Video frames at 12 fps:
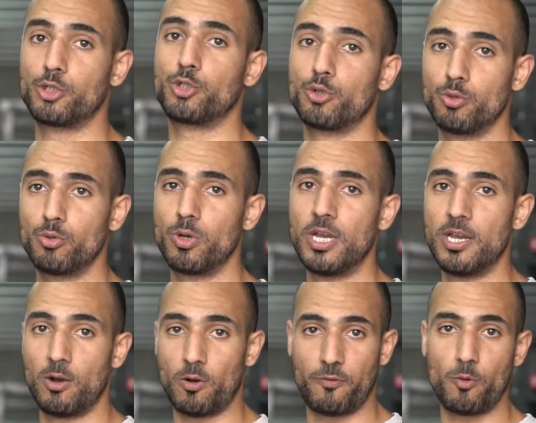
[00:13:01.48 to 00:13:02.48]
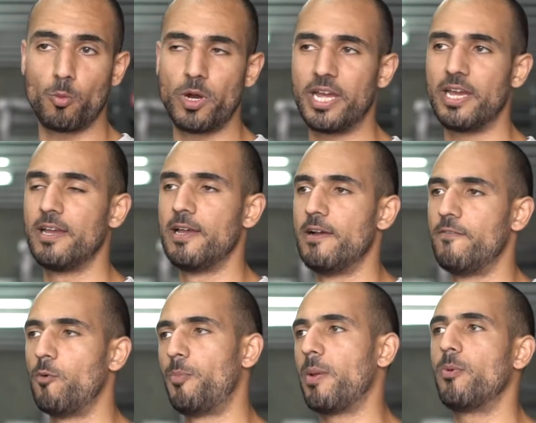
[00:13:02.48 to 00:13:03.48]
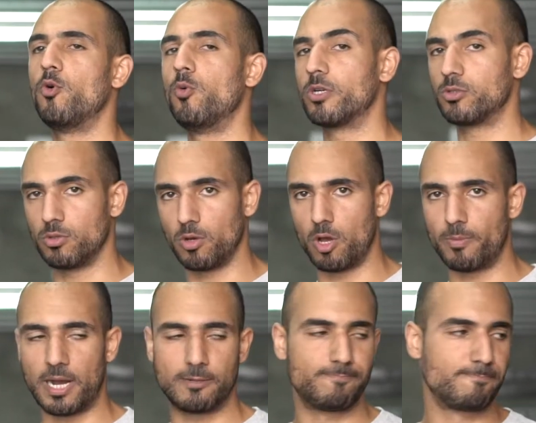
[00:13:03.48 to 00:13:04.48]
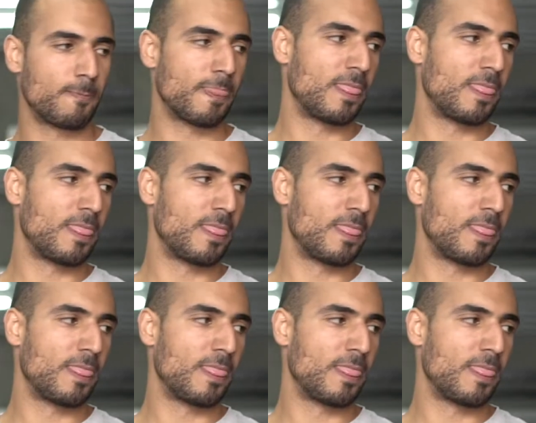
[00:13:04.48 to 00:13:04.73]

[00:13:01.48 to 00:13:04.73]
shoe or footwear for people who want to do low bar.